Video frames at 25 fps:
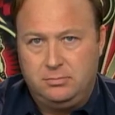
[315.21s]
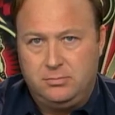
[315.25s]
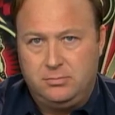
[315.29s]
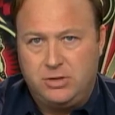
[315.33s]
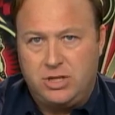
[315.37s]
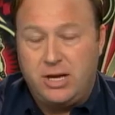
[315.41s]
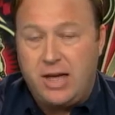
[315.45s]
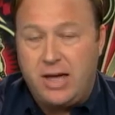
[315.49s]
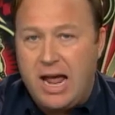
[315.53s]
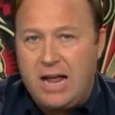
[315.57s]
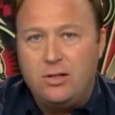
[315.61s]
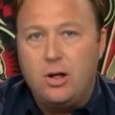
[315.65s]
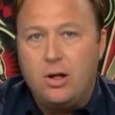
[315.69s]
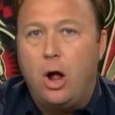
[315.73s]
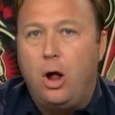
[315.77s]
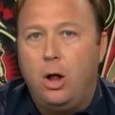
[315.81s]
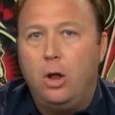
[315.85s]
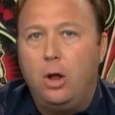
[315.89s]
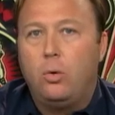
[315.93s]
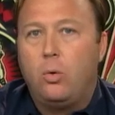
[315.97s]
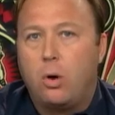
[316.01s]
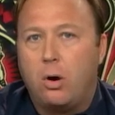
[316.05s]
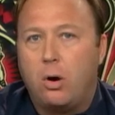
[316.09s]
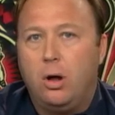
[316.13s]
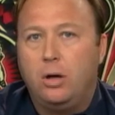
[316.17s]
to gain the
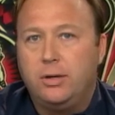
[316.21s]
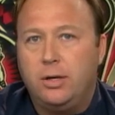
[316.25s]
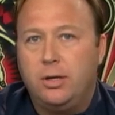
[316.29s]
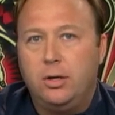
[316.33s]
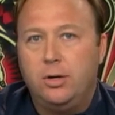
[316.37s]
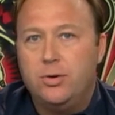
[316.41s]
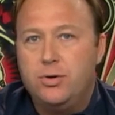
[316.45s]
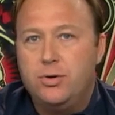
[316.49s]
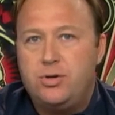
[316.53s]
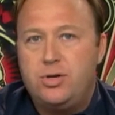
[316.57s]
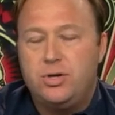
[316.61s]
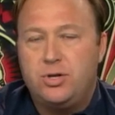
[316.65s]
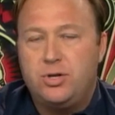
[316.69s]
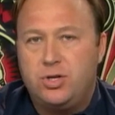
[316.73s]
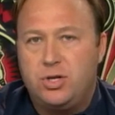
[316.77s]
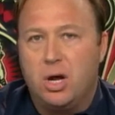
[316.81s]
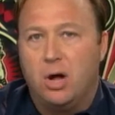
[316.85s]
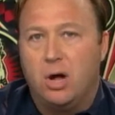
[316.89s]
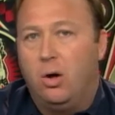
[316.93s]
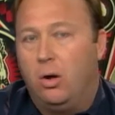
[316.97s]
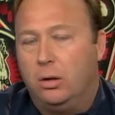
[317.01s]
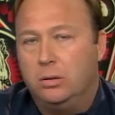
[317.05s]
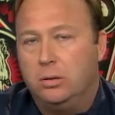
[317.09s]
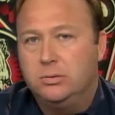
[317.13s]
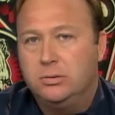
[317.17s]
whole world and lose his
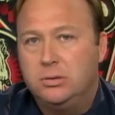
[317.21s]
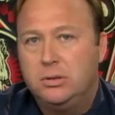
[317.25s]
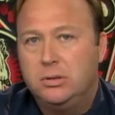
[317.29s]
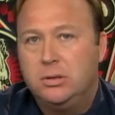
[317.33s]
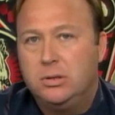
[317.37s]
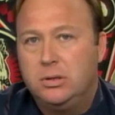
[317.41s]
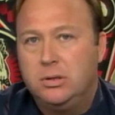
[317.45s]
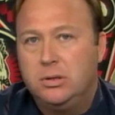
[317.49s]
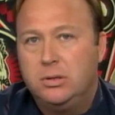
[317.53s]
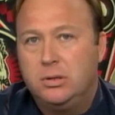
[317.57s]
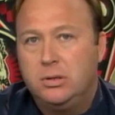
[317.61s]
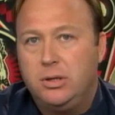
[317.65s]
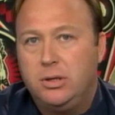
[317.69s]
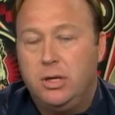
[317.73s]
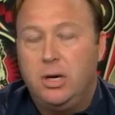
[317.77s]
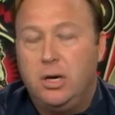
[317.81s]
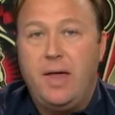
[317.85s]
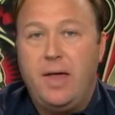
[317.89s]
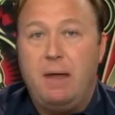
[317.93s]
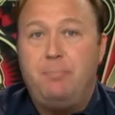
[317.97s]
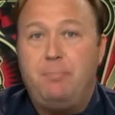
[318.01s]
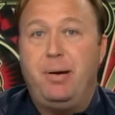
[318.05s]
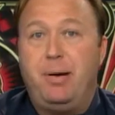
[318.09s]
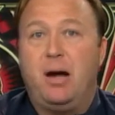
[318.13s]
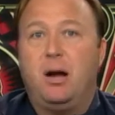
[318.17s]
soul? You know
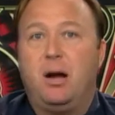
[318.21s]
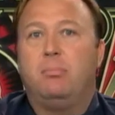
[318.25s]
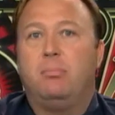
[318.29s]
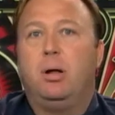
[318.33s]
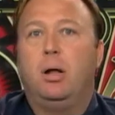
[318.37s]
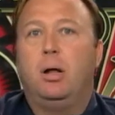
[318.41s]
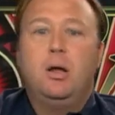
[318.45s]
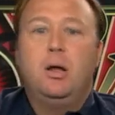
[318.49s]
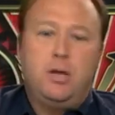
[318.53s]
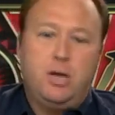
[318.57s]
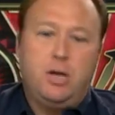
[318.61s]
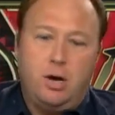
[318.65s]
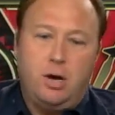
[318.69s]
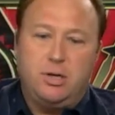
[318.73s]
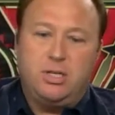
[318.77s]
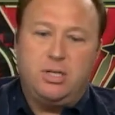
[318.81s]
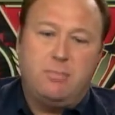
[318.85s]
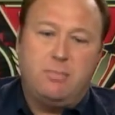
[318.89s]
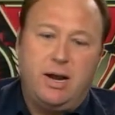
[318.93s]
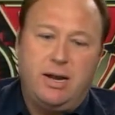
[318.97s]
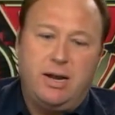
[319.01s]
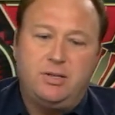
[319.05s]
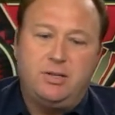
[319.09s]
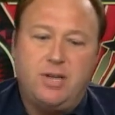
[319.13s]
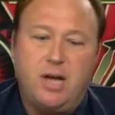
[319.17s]
that parable? You go to
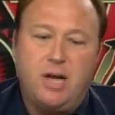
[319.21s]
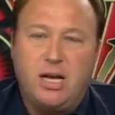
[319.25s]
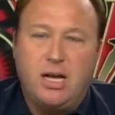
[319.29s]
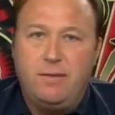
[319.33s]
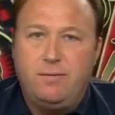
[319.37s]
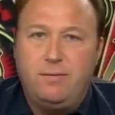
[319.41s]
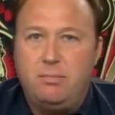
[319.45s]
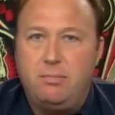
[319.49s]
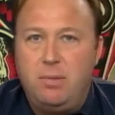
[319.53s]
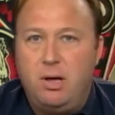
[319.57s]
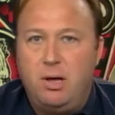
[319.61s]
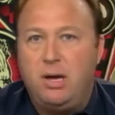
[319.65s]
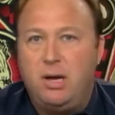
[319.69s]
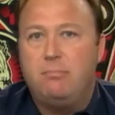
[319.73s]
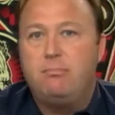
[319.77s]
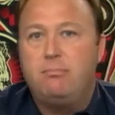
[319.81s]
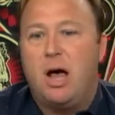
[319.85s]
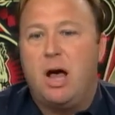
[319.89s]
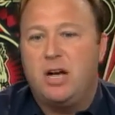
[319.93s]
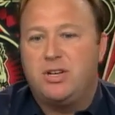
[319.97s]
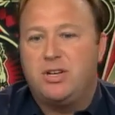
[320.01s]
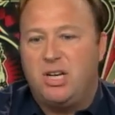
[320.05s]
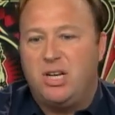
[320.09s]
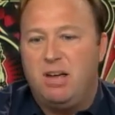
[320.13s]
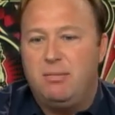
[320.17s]
somebody and say, I'll give you a million
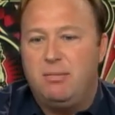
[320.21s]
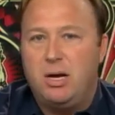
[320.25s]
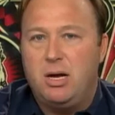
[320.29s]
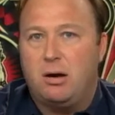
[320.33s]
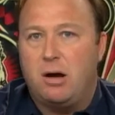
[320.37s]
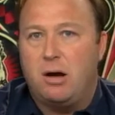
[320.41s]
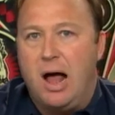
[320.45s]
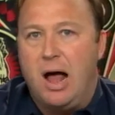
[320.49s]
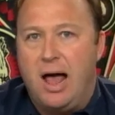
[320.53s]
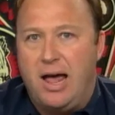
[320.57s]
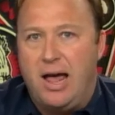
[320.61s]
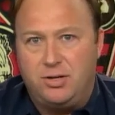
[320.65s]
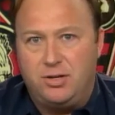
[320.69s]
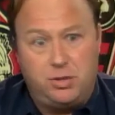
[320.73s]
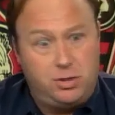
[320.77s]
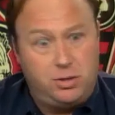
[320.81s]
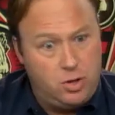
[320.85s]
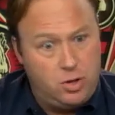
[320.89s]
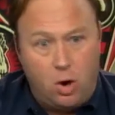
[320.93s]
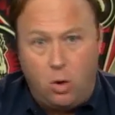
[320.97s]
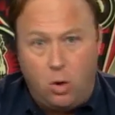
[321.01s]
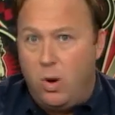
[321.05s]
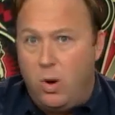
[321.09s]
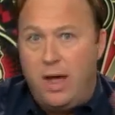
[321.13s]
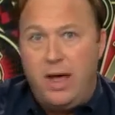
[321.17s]
bucks to give me your eyes.
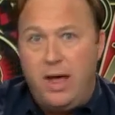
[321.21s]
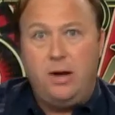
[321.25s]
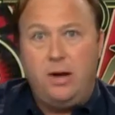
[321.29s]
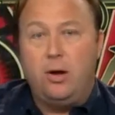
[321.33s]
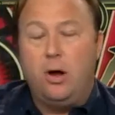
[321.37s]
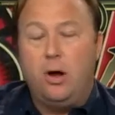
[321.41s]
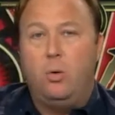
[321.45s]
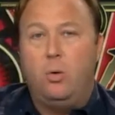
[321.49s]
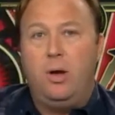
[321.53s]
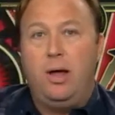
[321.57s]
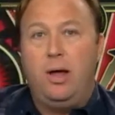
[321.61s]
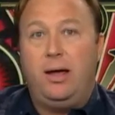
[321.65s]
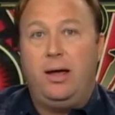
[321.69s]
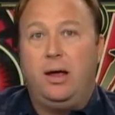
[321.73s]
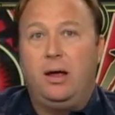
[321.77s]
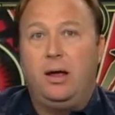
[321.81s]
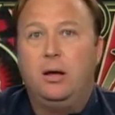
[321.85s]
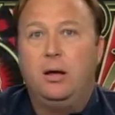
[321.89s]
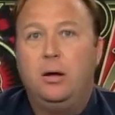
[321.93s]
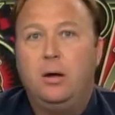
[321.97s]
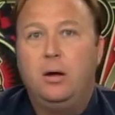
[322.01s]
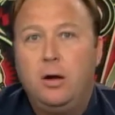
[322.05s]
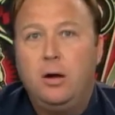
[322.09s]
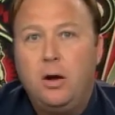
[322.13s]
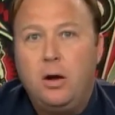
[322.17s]
No way, no way.
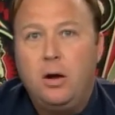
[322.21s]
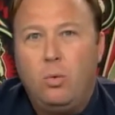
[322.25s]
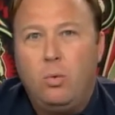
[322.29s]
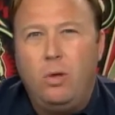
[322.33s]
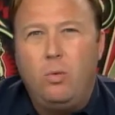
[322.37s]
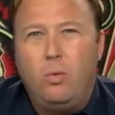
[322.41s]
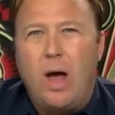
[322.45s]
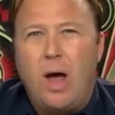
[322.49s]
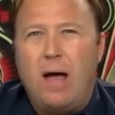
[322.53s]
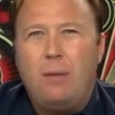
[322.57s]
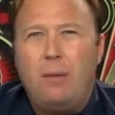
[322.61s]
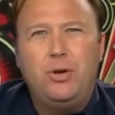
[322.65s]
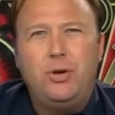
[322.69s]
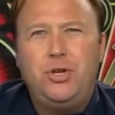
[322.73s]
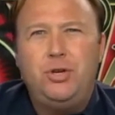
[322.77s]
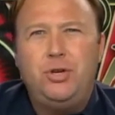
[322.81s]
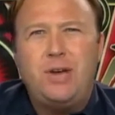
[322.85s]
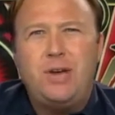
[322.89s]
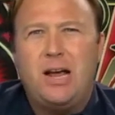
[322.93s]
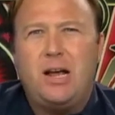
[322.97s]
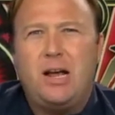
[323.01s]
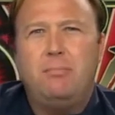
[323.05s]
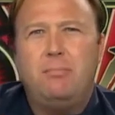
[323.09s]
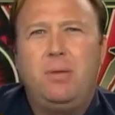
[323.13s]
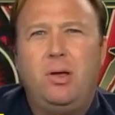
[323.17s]
Well, why would you
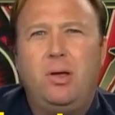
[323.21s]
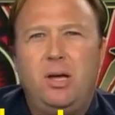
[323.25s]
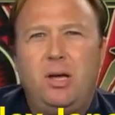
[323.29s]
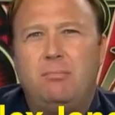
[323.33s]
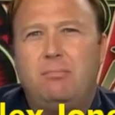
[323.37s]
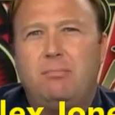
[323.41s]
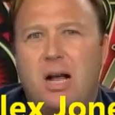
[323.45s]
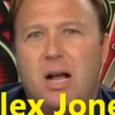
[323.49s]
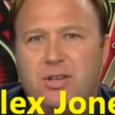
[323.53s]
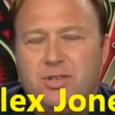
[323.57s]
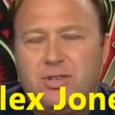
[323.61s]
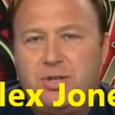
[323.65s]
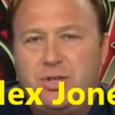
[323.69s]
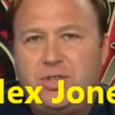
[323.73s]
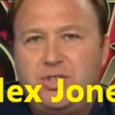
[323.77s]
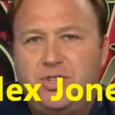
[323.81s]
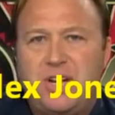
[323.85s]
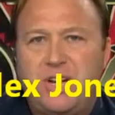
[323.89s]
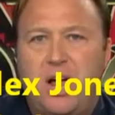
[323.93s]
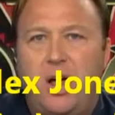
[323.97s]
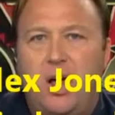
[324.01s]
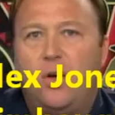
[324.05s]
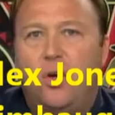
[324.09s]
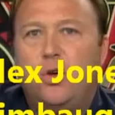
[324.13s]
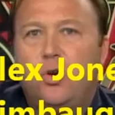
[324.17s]
take a million bucks to
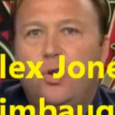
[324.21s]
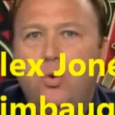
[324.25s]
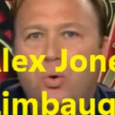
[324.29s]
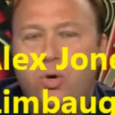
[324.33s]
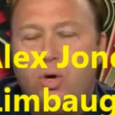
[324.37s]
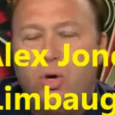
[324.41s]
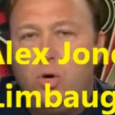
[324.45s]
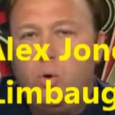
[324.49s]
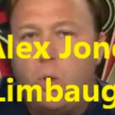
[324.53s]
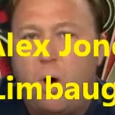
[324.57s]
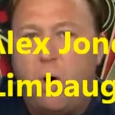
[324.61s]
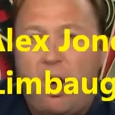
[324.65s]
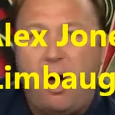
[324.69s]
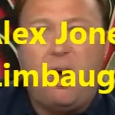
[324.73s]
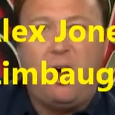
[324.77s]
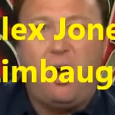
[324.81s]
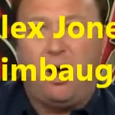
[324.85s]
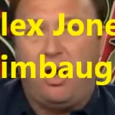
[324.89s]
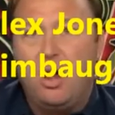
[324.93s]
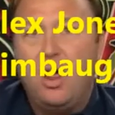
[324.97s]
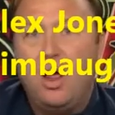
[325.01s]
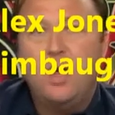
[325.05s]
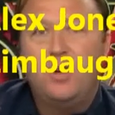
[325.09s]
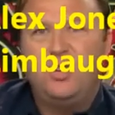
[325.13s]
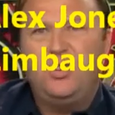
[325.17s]
sell who you are,
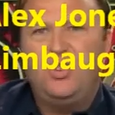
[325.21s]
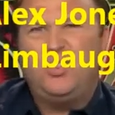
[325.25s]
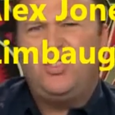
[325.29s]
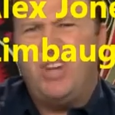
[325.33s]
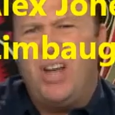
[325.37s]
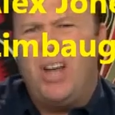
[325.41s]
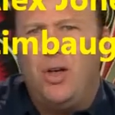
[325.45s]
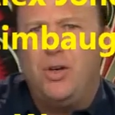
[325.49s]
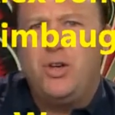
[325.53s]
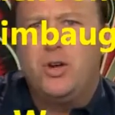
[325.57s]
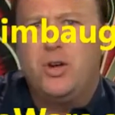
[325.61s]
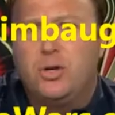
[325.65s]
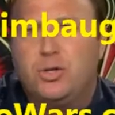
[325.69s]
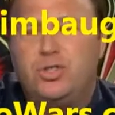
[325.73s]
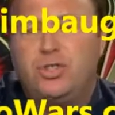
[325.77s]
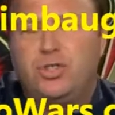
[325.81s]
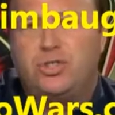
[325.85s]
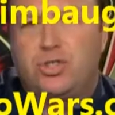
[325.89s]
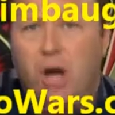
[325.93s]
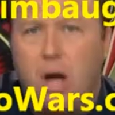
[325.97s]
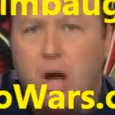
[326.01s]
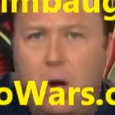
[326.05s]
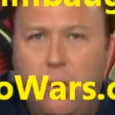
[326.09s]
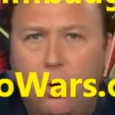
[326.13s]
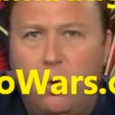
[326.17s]
to sell your
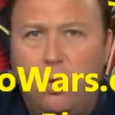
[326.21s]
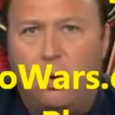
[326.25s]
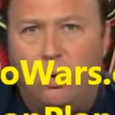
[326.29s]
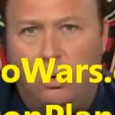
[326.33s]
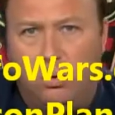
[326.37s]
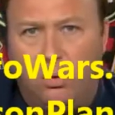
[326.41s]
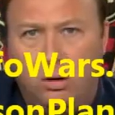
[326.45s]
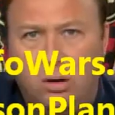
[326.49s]
soul?